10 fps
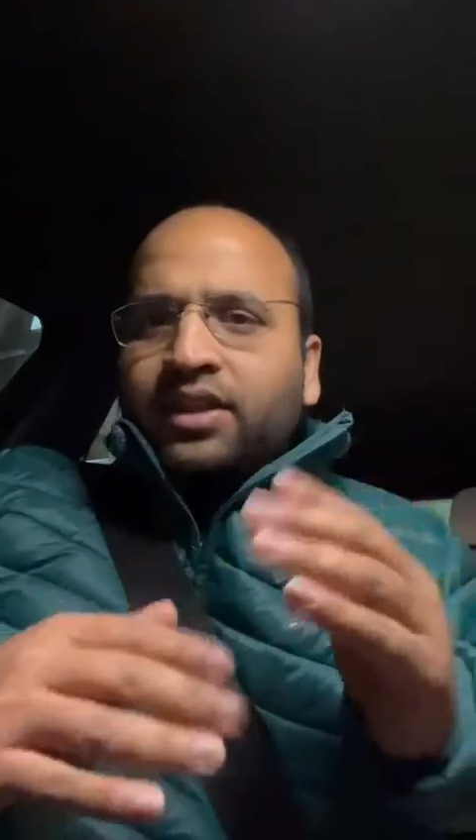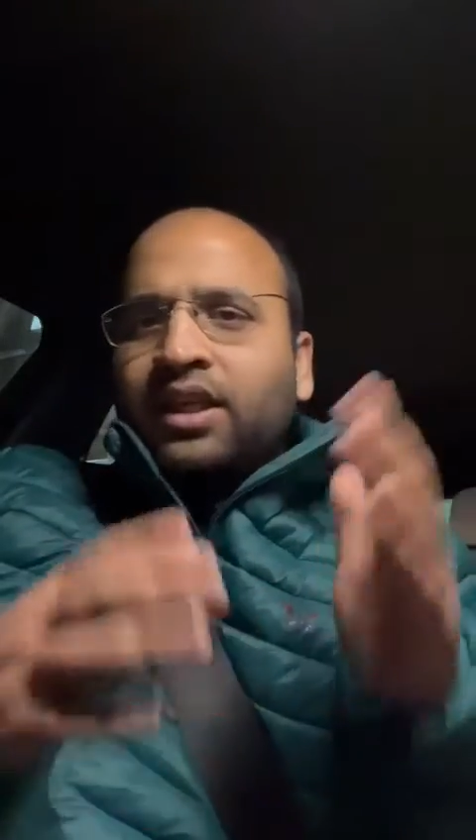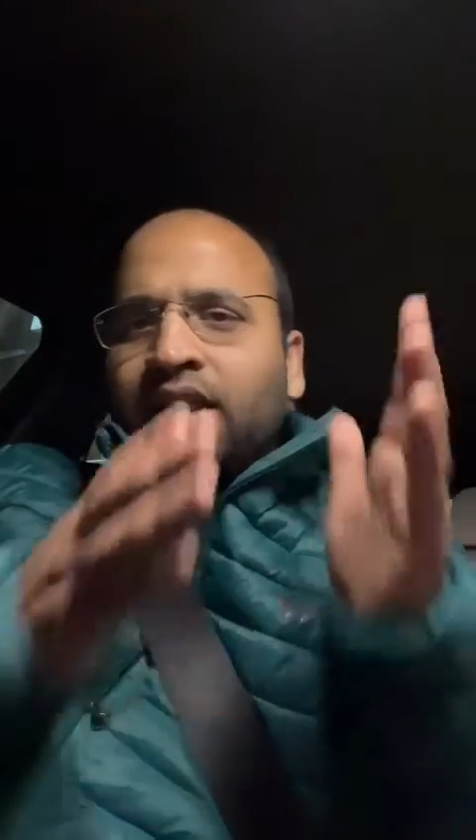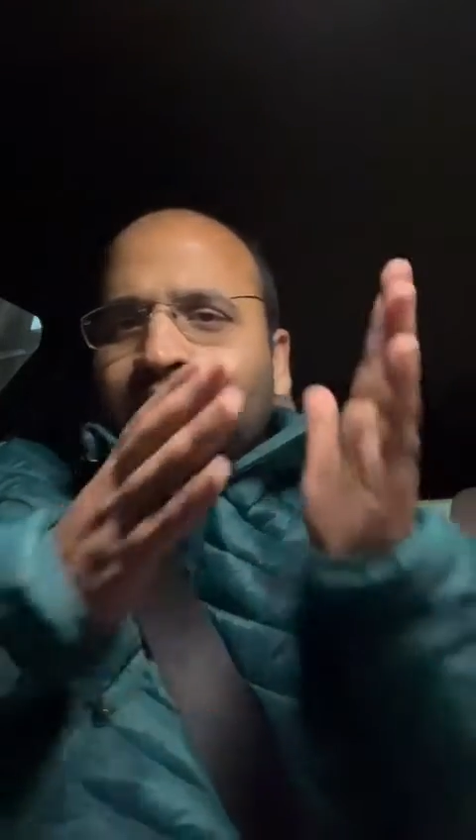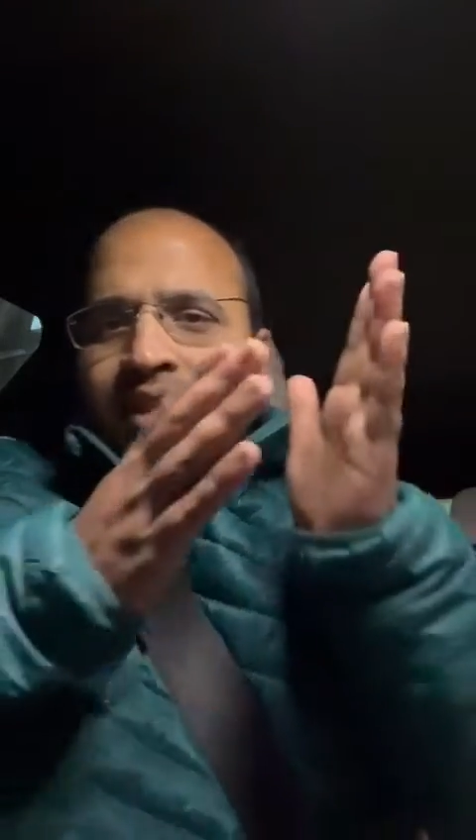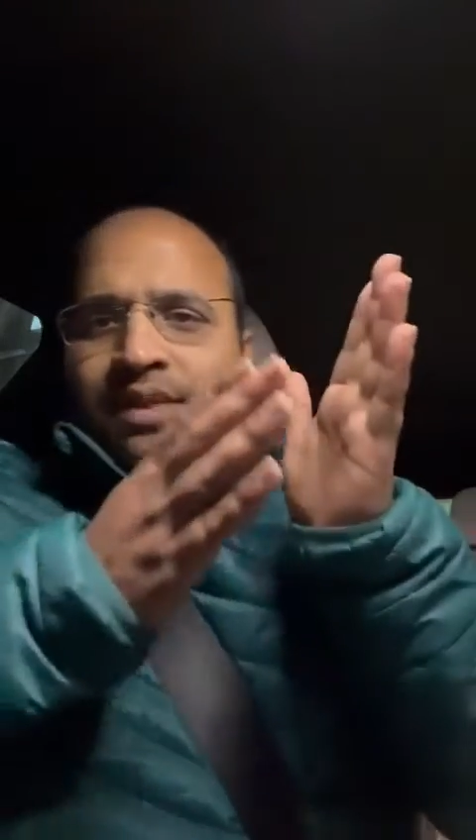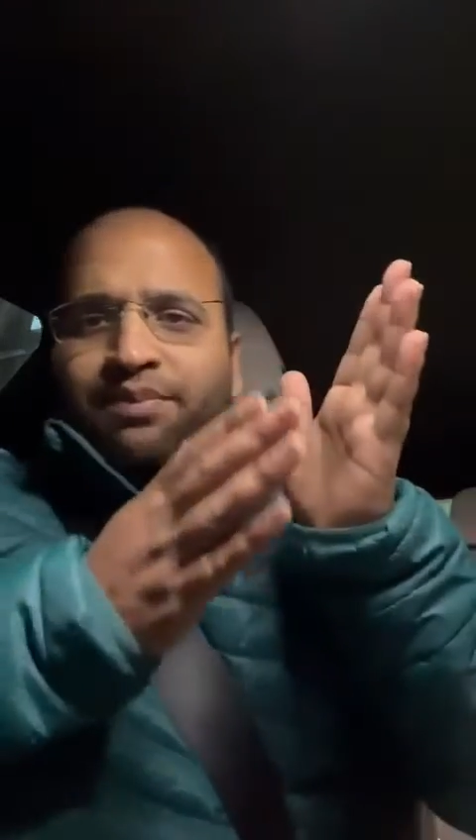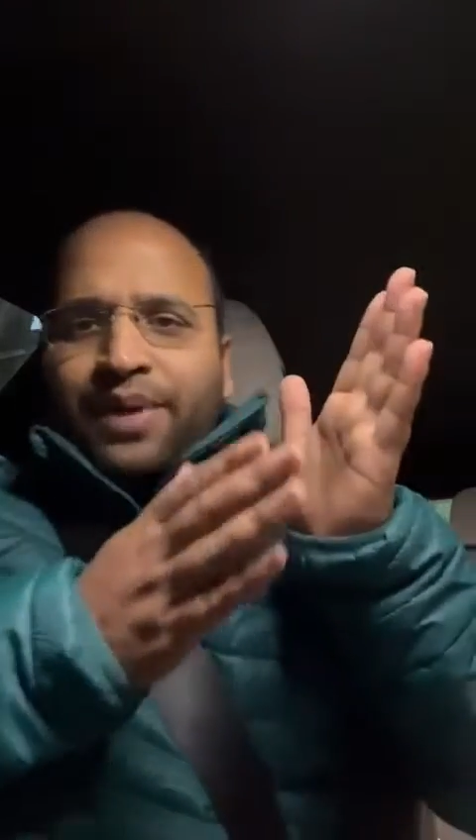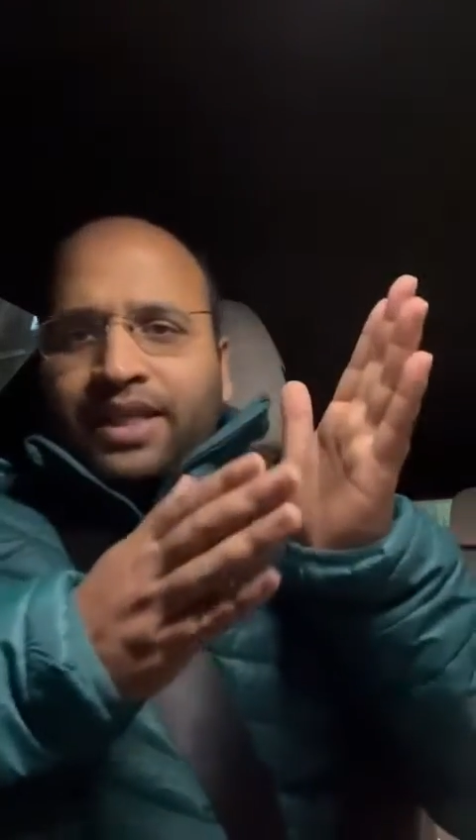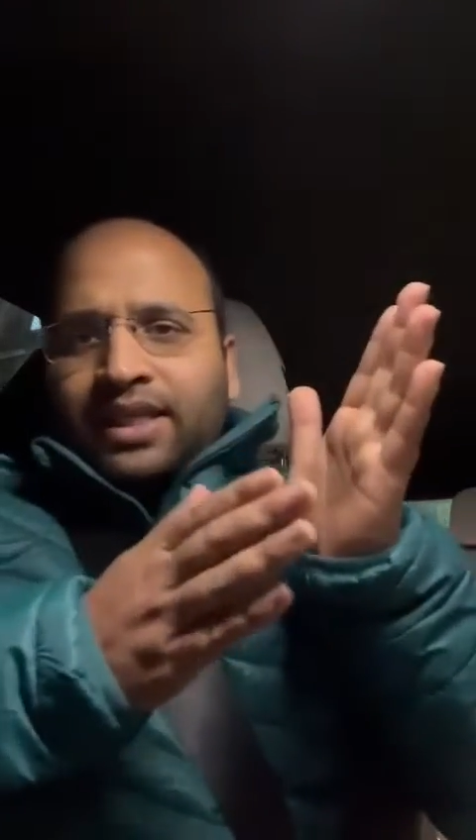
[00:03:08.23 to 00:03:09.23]
is a
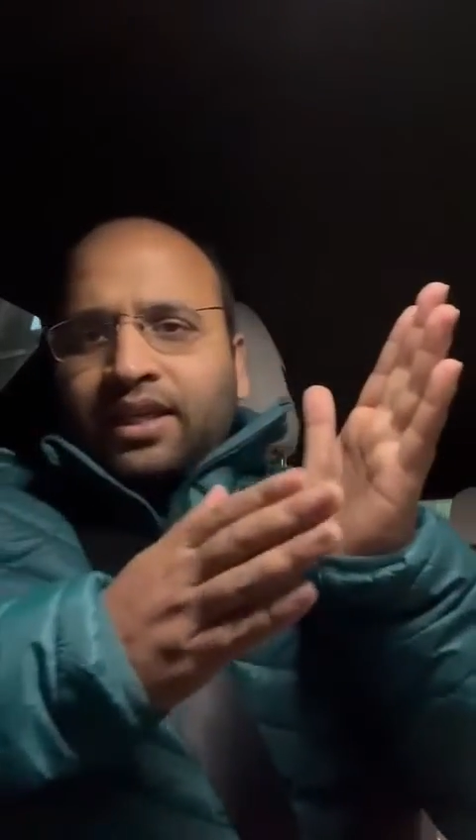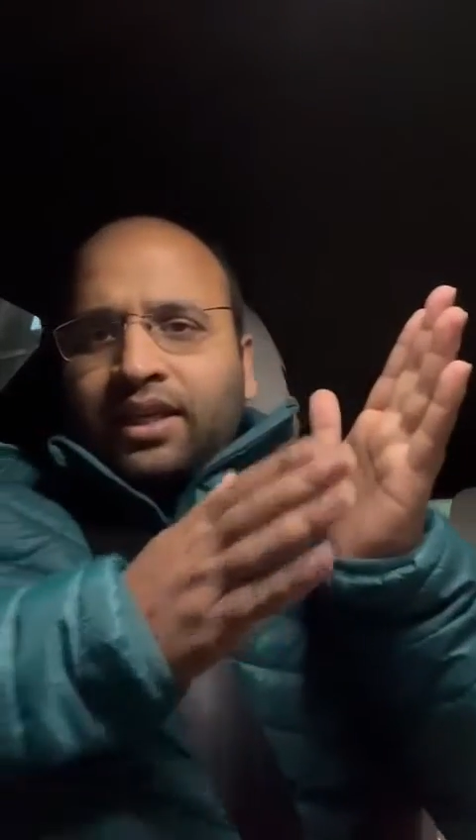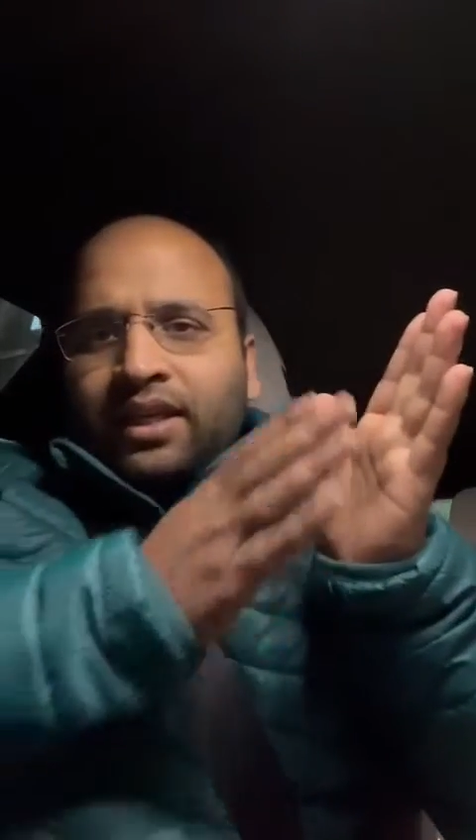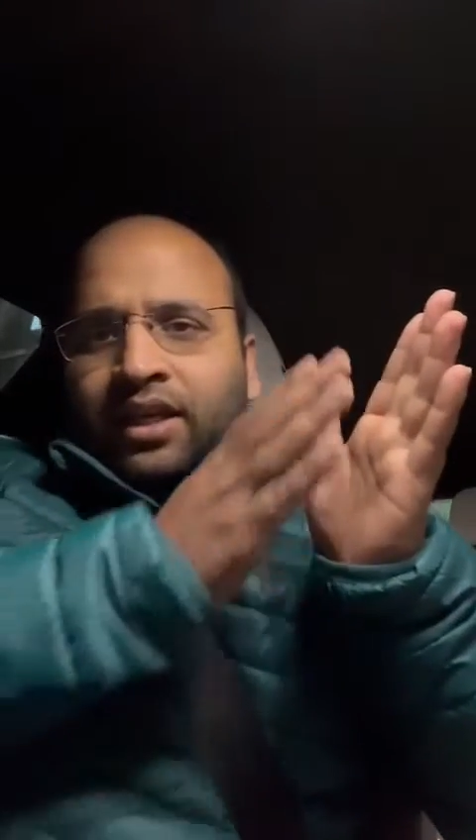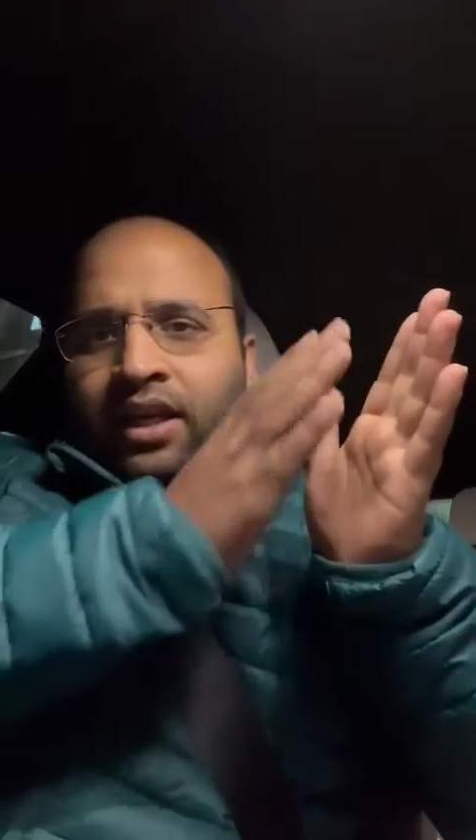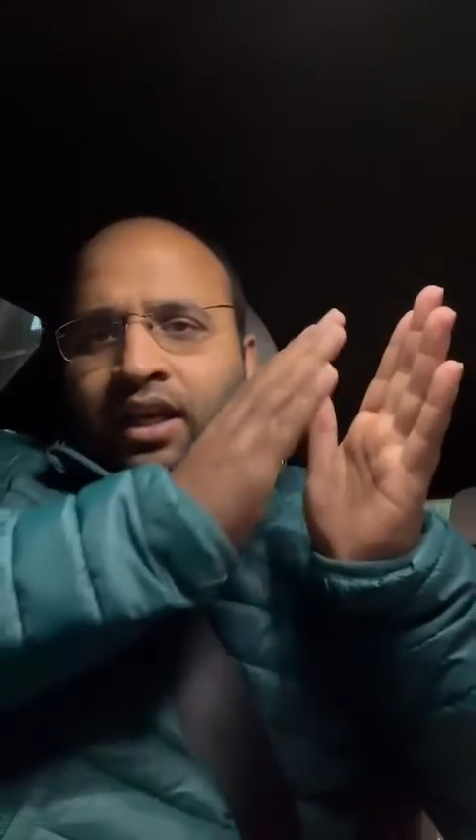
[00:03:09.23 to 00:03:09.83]
basically